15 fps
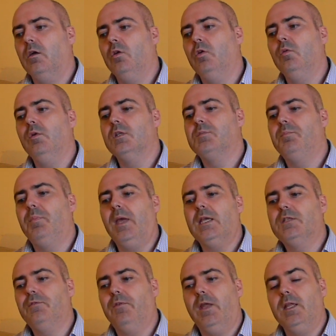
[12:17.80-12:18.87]
who is
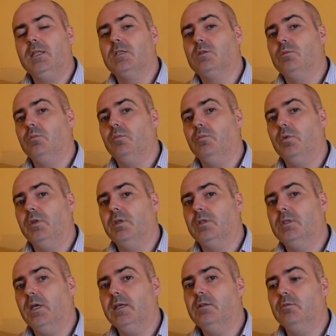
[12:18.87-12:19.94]
best friends with a
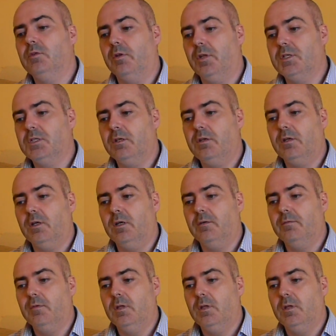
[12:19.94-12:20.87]
titled aristocrat,